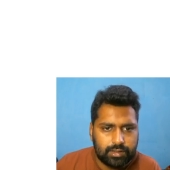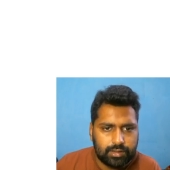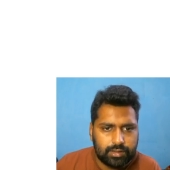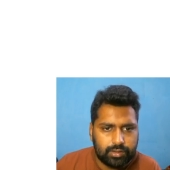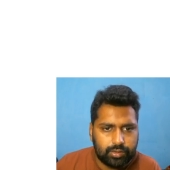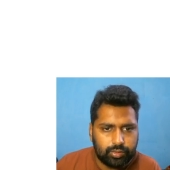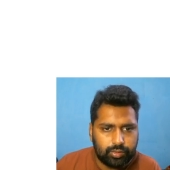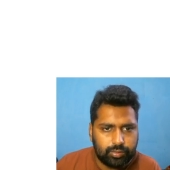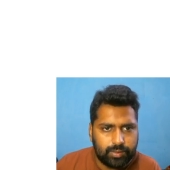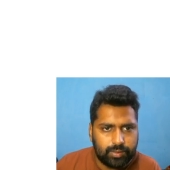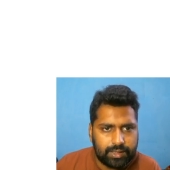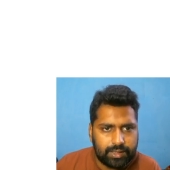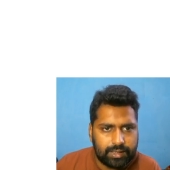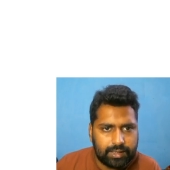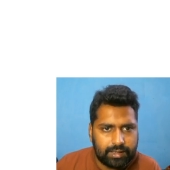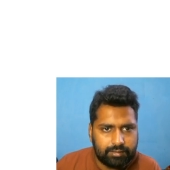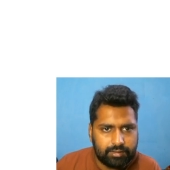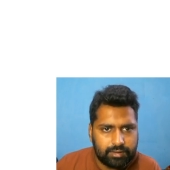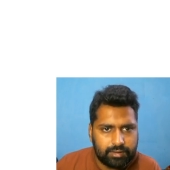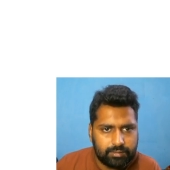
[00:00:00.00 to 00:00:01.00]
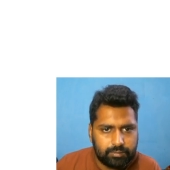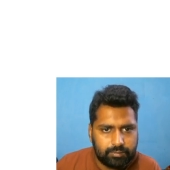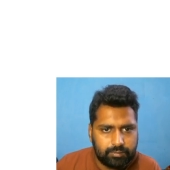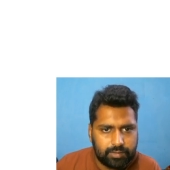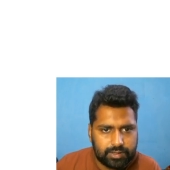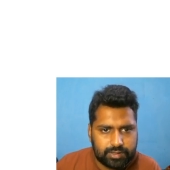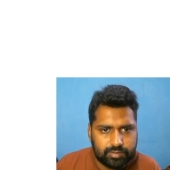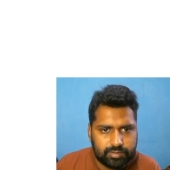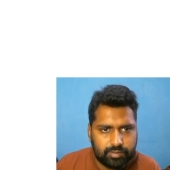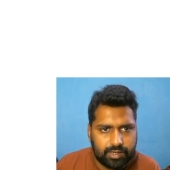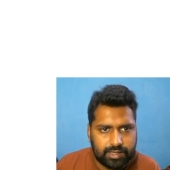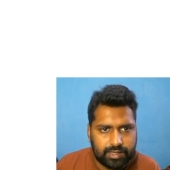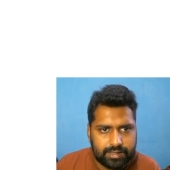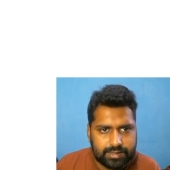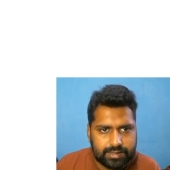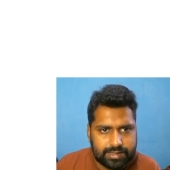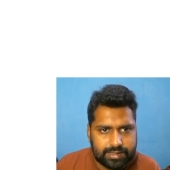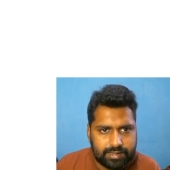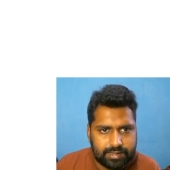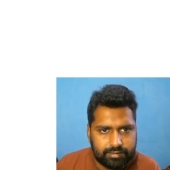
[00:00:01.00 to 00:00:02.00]
2 by 11 plus y
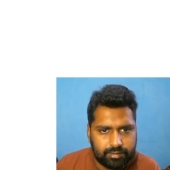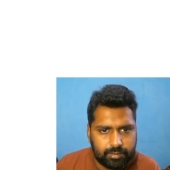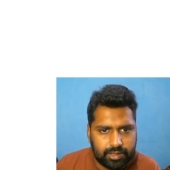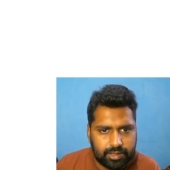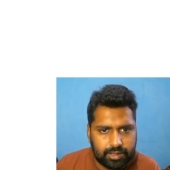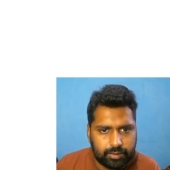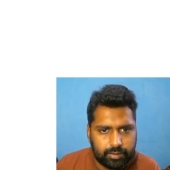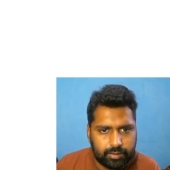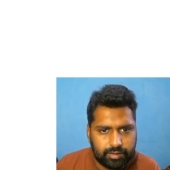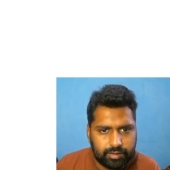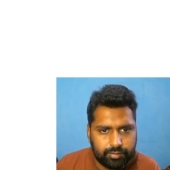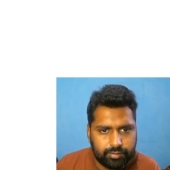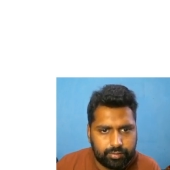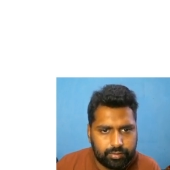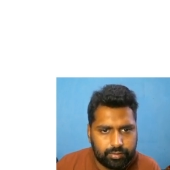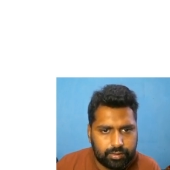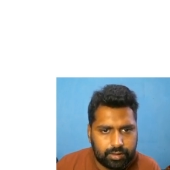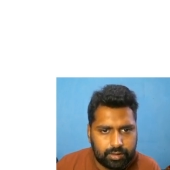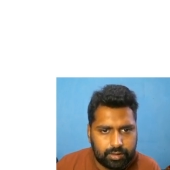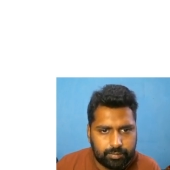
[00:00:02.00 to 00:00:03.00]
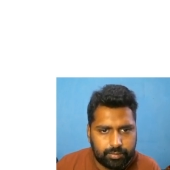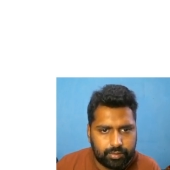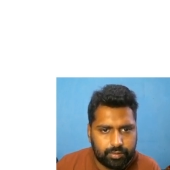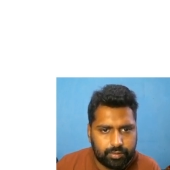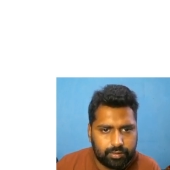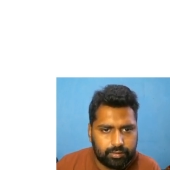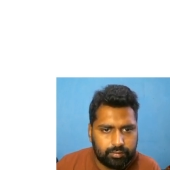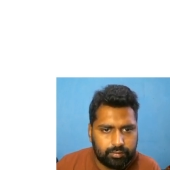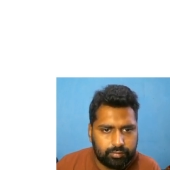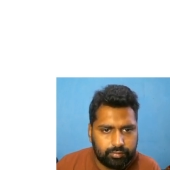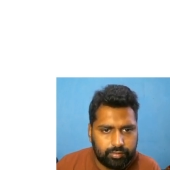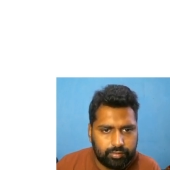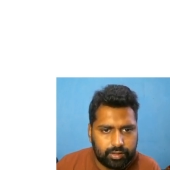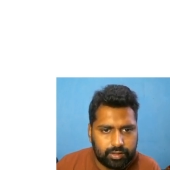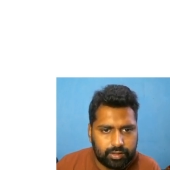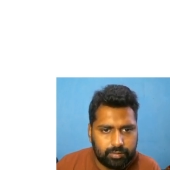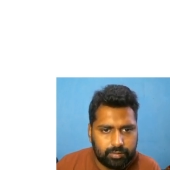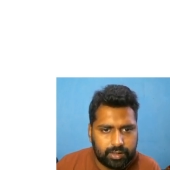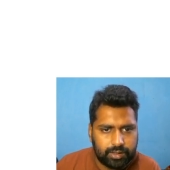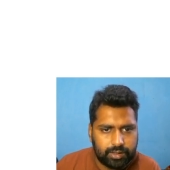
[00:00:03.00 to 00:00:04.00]
is 7 by 24 upon
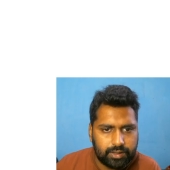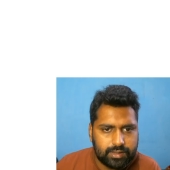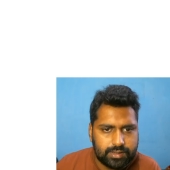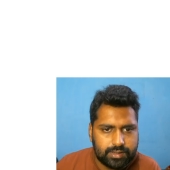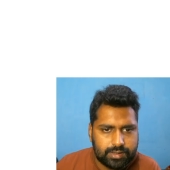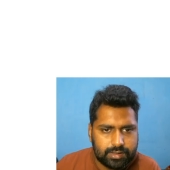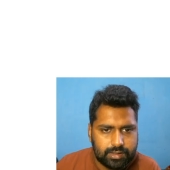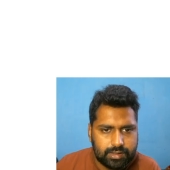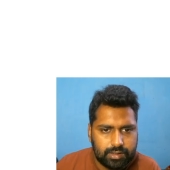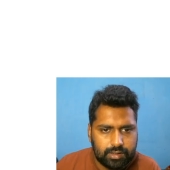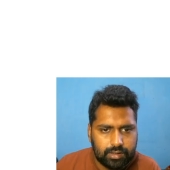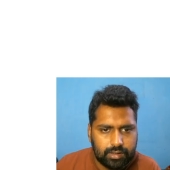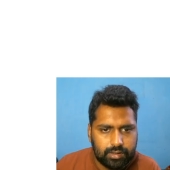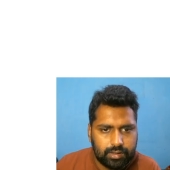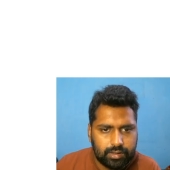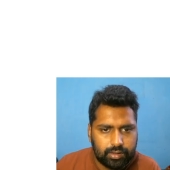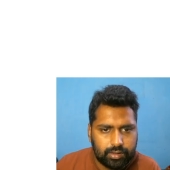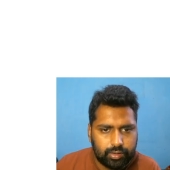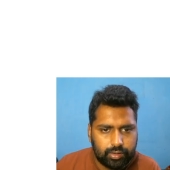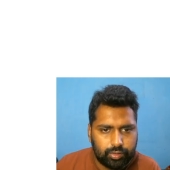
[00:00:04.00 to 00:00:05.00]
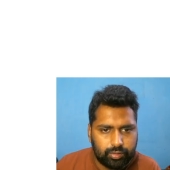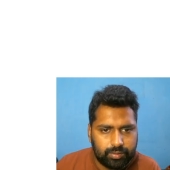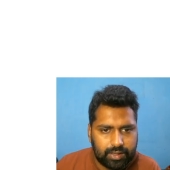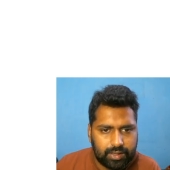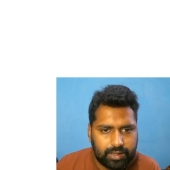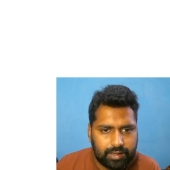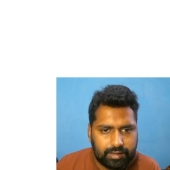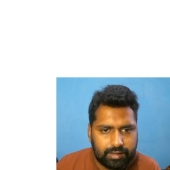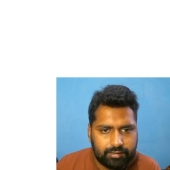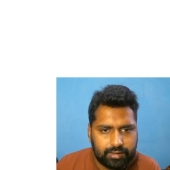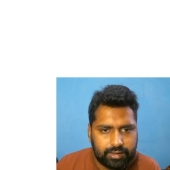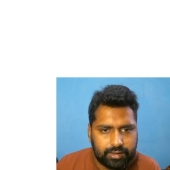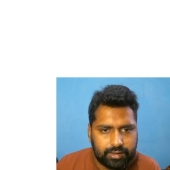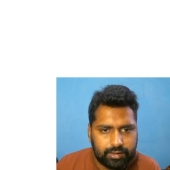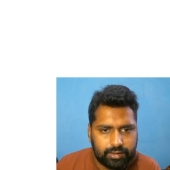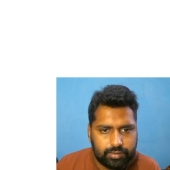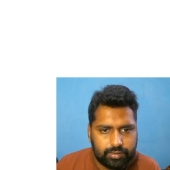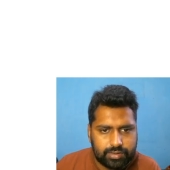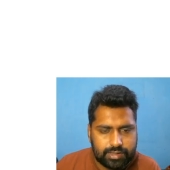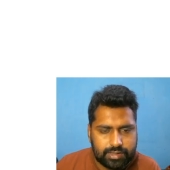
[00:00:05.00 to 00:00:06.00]
1 minus 2 by 11
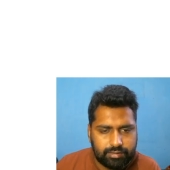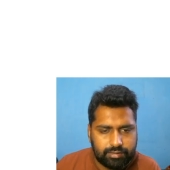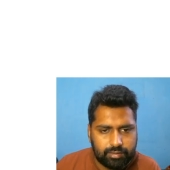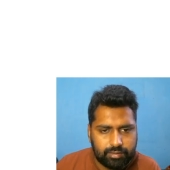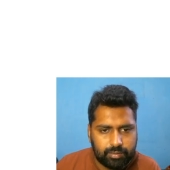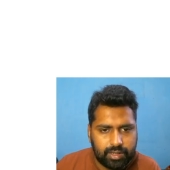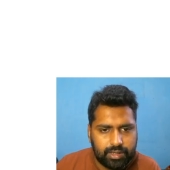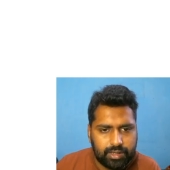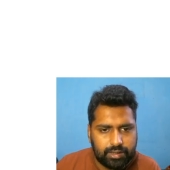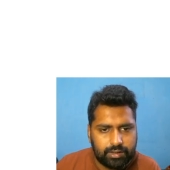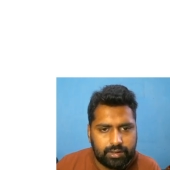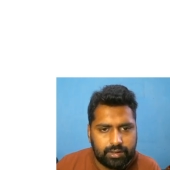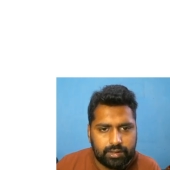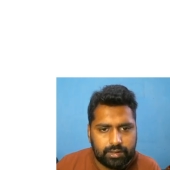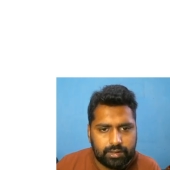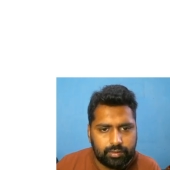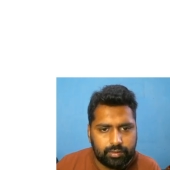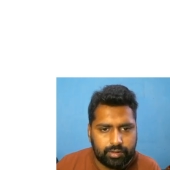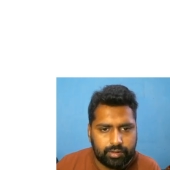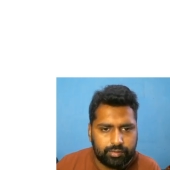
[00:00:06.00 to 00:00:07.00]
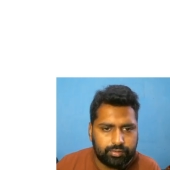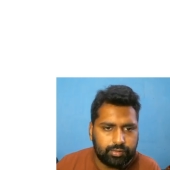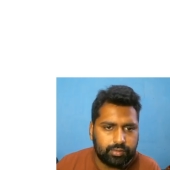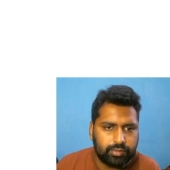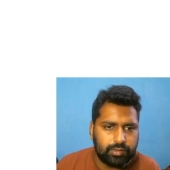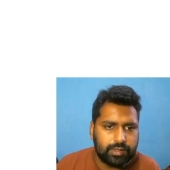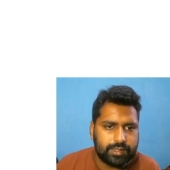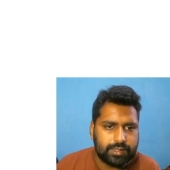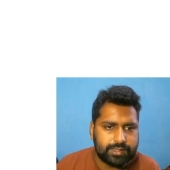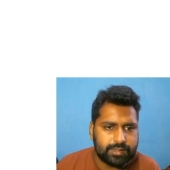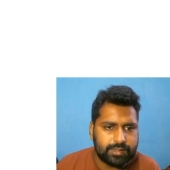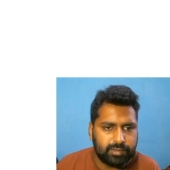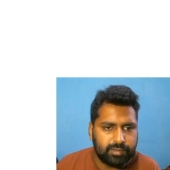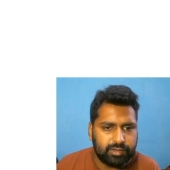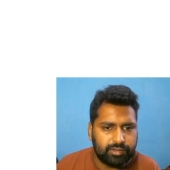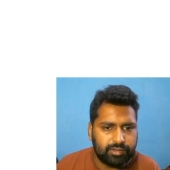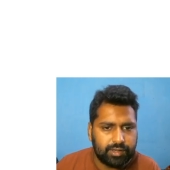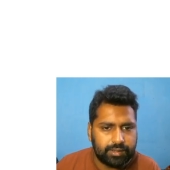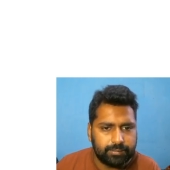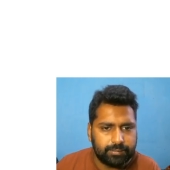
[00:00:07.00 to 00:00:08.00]
into 7 by 24. Let's
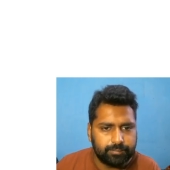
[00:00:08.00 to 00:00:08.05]
simplify.